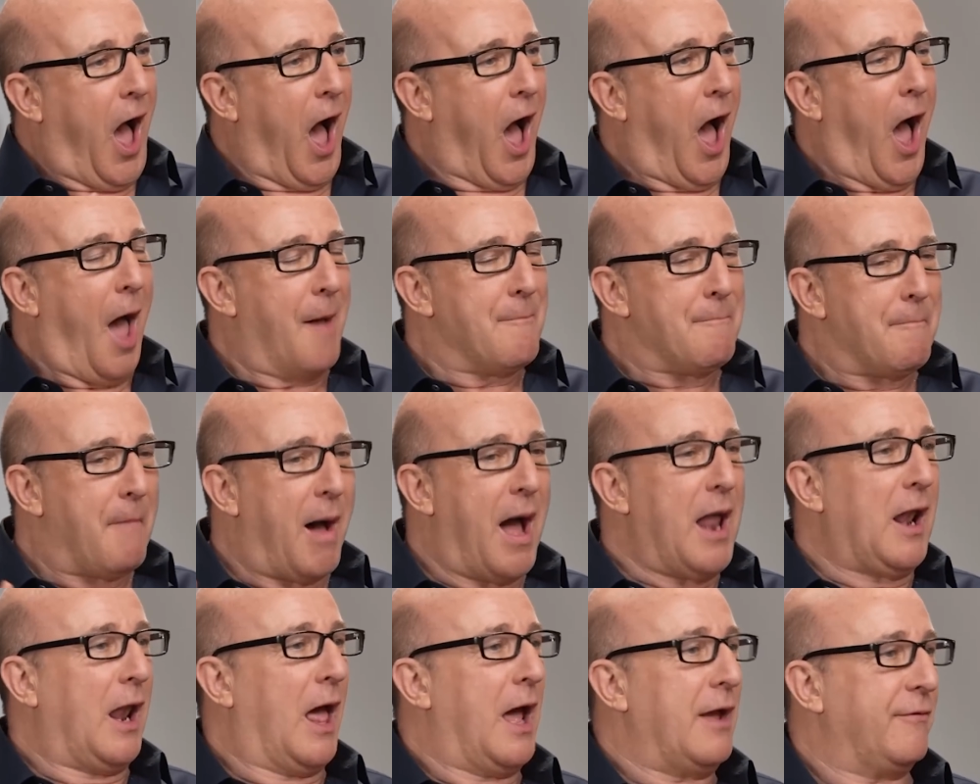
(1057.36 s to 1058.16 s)

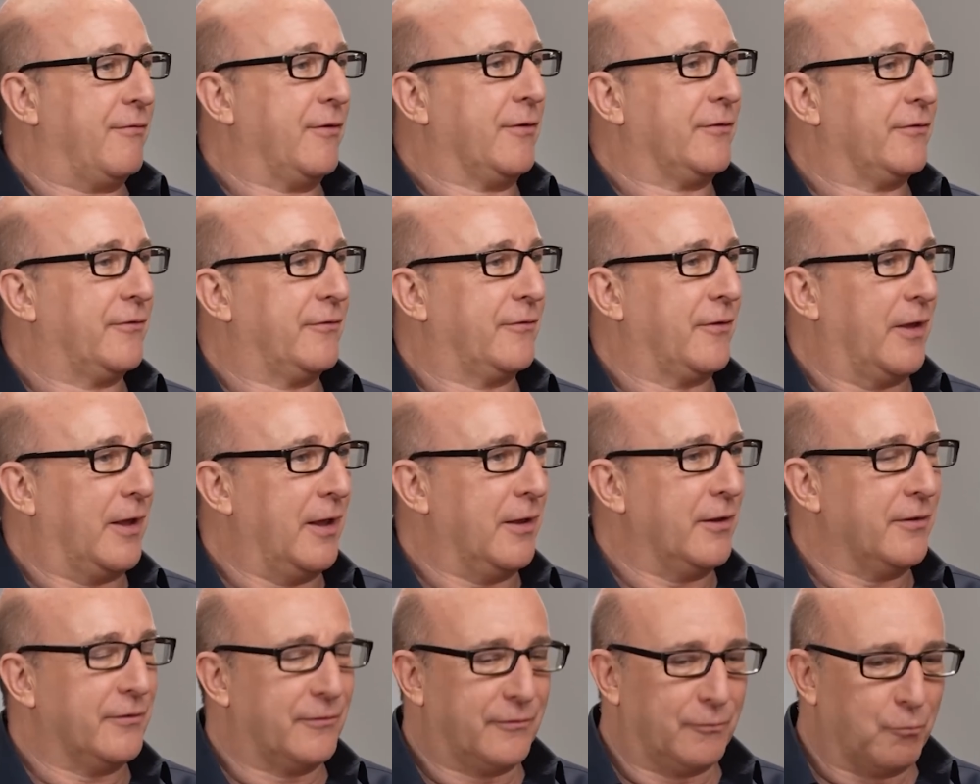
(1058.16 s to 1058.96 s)
My life
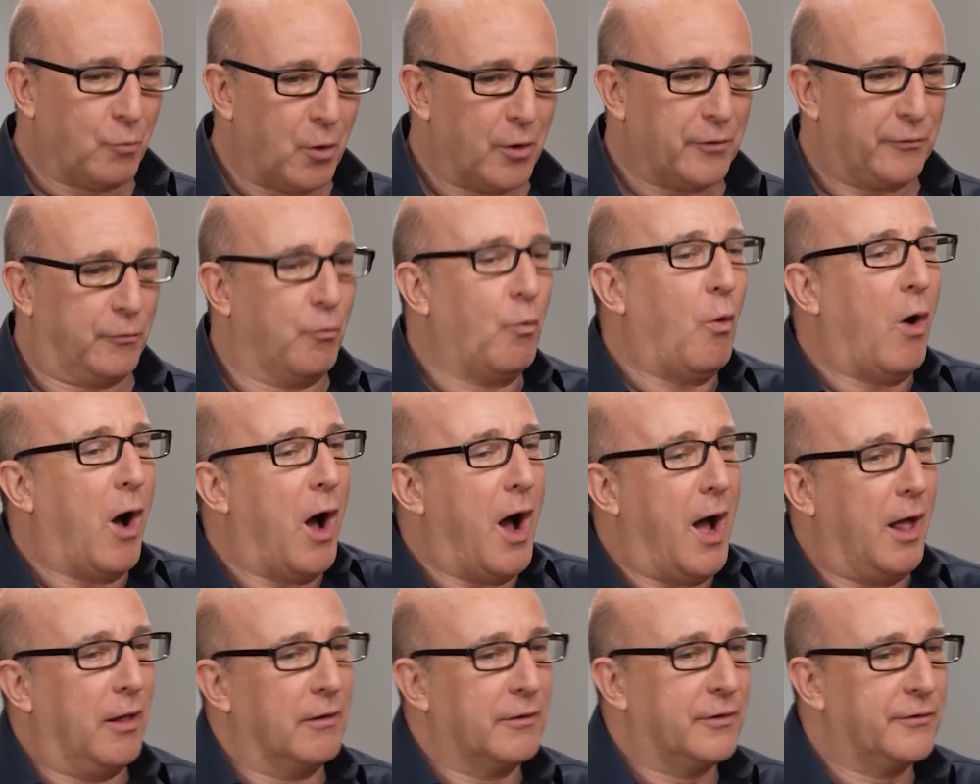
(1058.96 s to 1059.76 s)
is
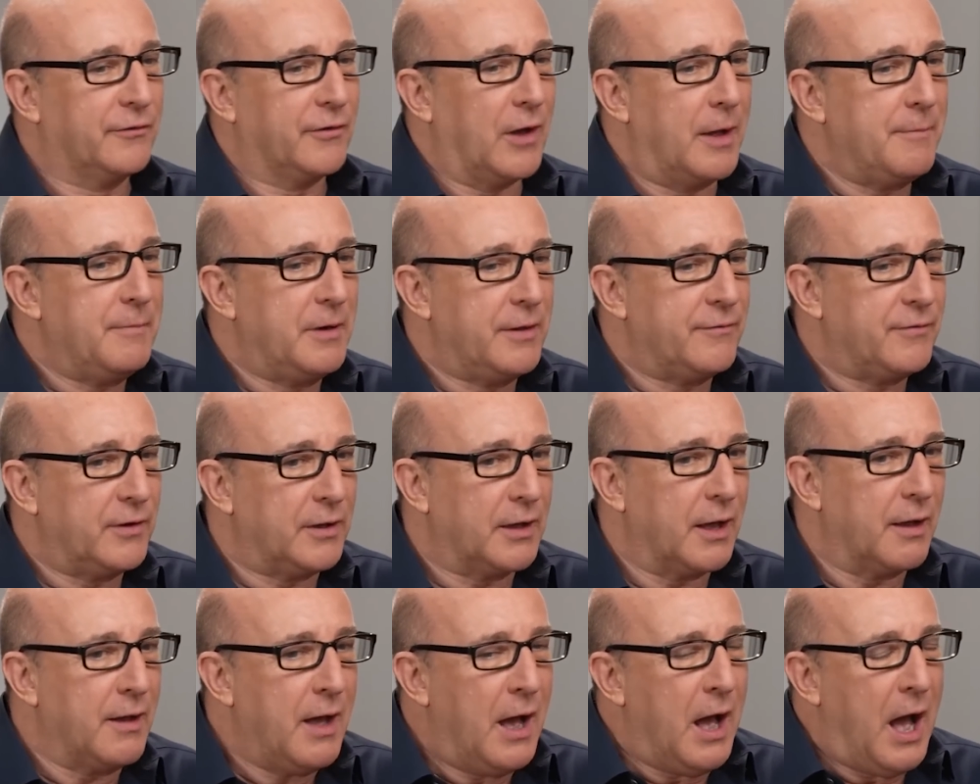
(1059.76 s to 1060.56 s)
worthwhile because I'm
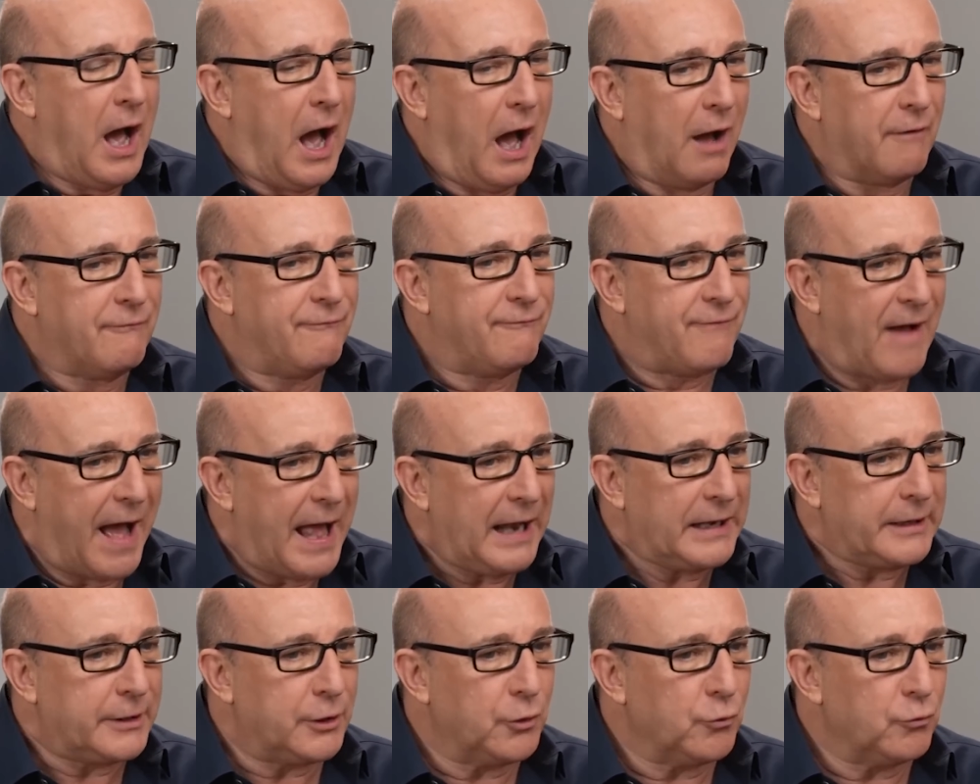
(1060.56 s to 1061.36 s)
living a
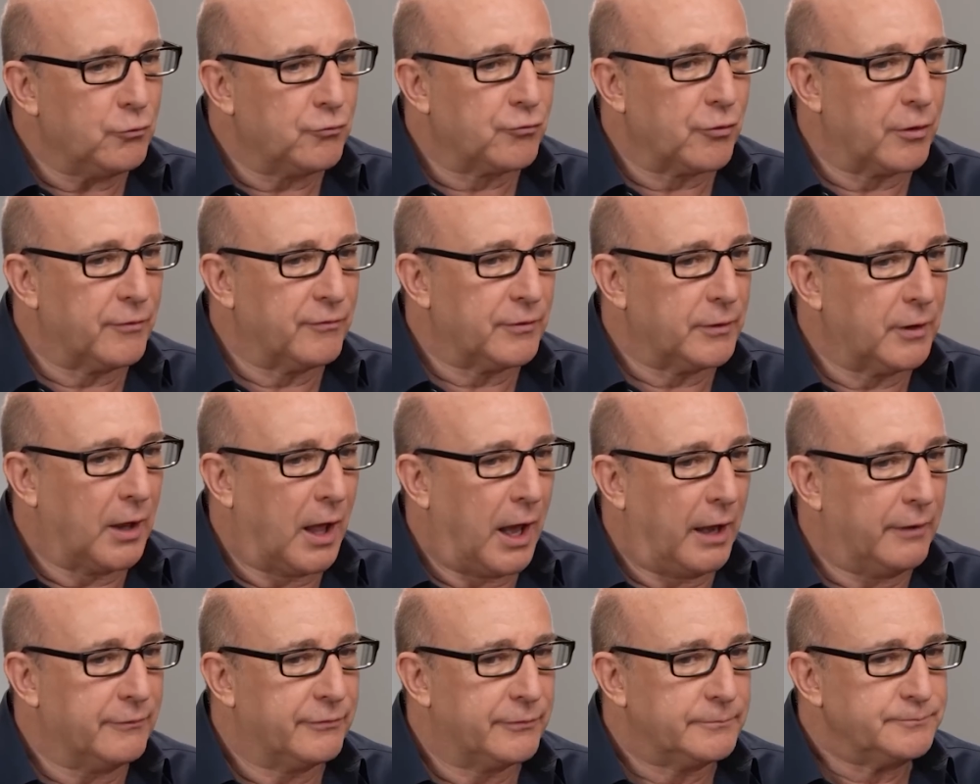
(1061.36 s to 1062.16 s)
value-driven
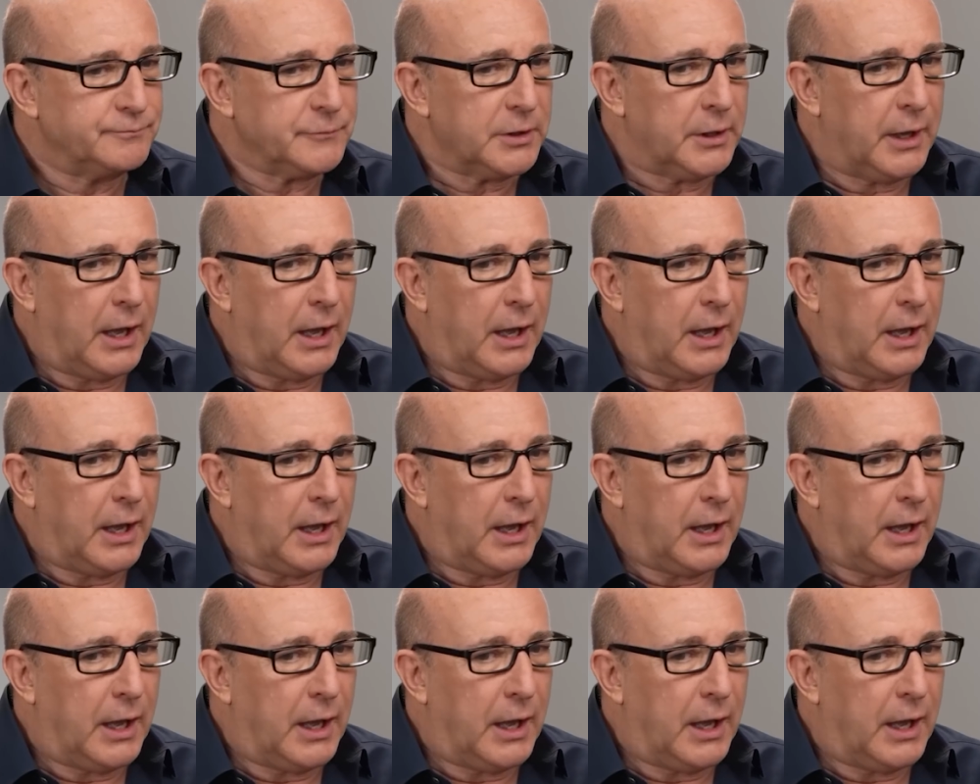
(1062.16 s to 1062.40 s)
life.